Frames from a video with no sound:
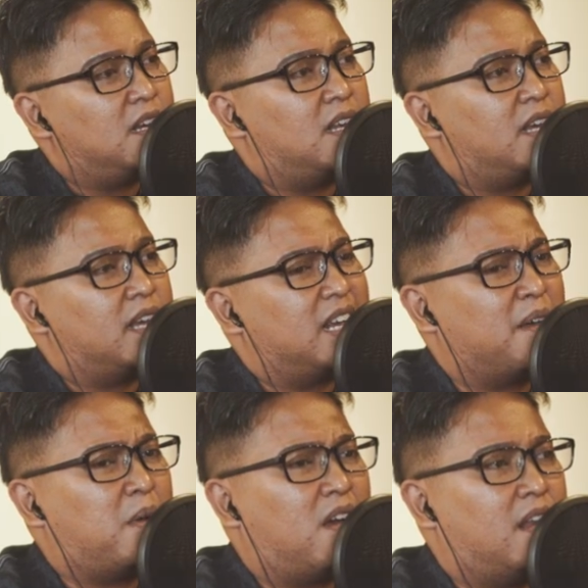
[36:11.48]
Yeah, like
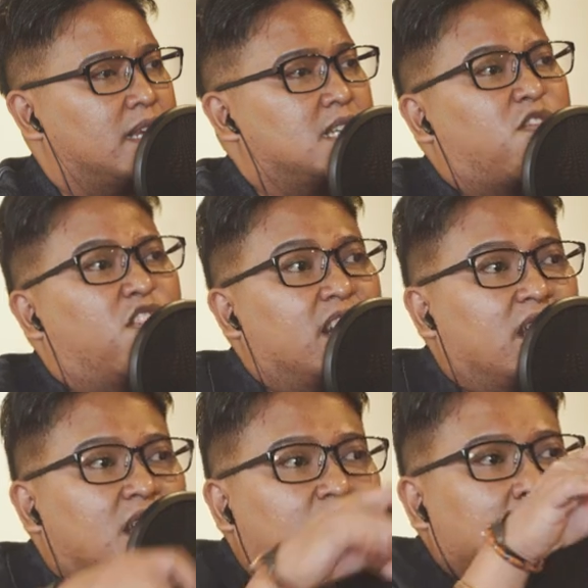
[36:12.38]
come on, like just flick the
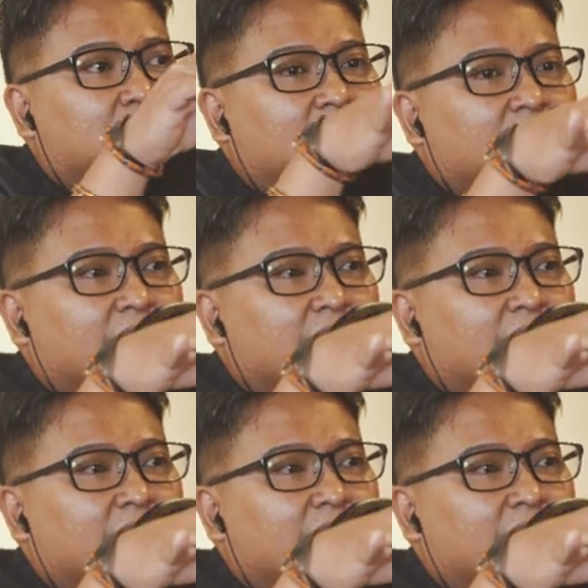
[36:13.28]
ear a bit, like, like